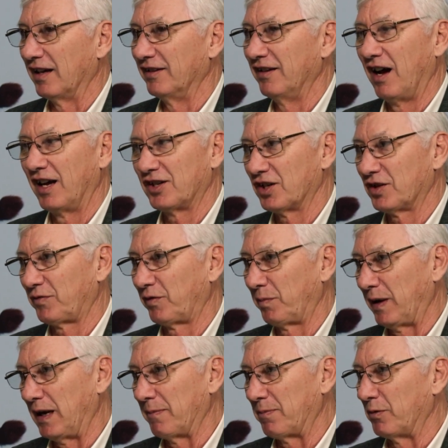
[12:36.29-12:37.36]
not just for
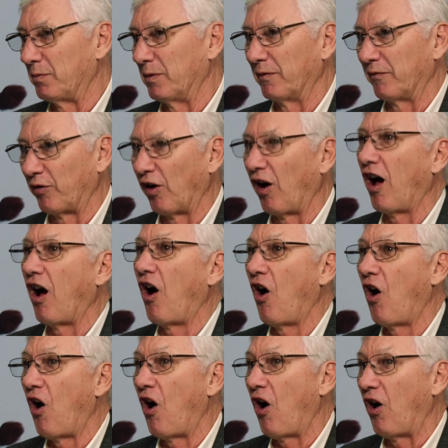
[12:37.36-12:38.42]
people, but for
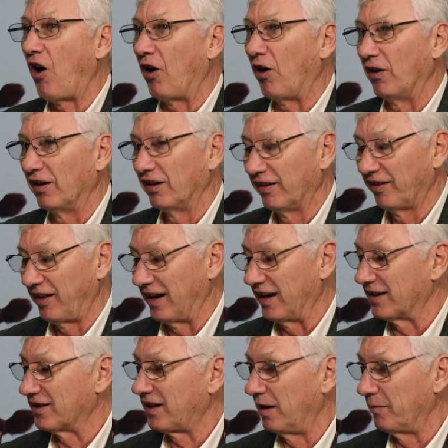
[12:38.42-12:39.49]
all
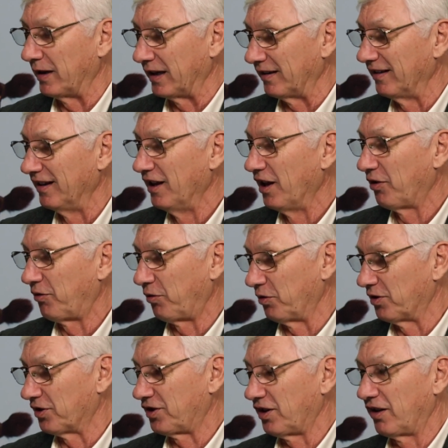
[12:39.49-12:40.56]
things coming through
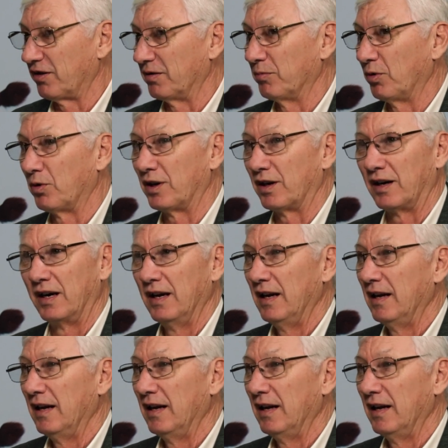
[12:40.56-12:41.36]
the southern border.